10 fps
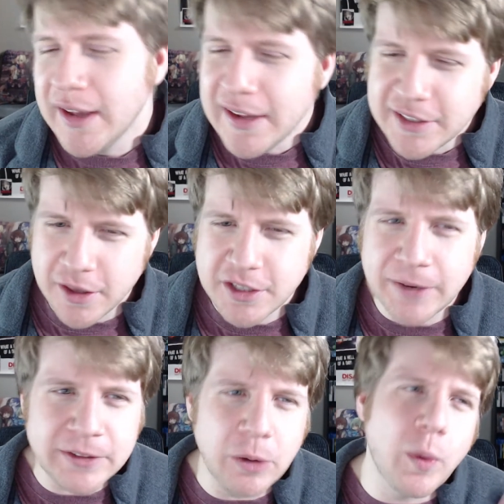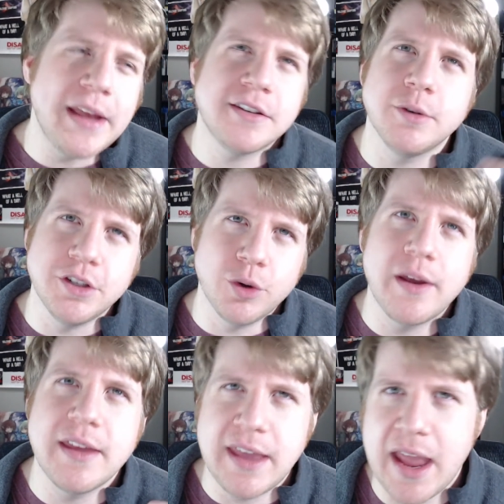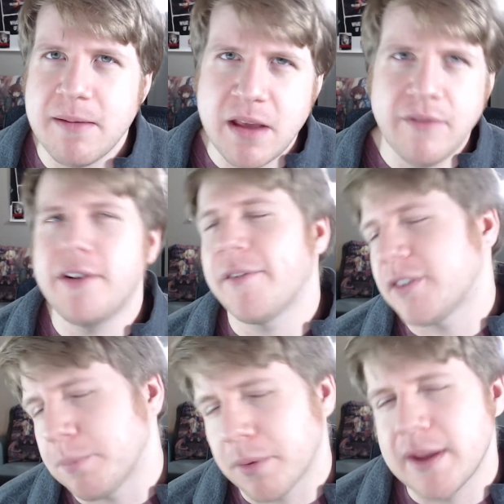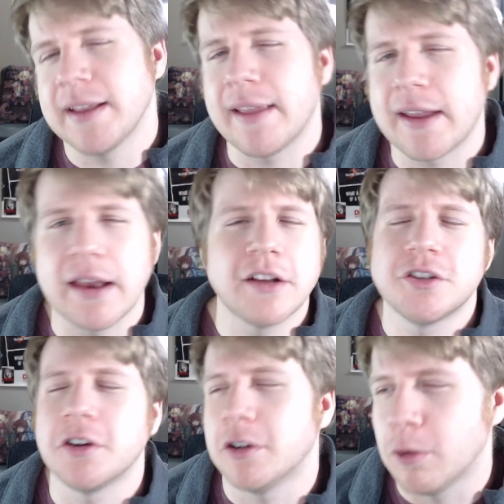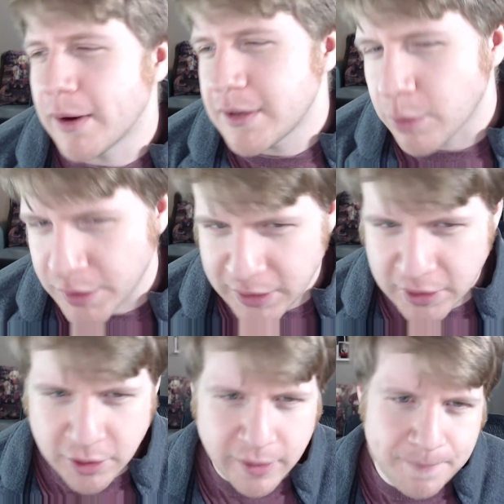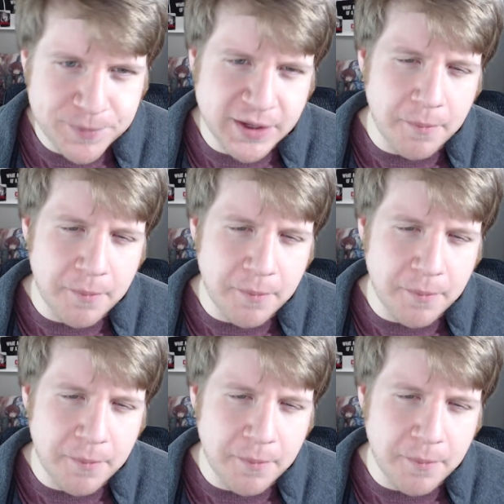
So there's definitely ways to enjoy the game, even if you have to bring in like an external resource into it. So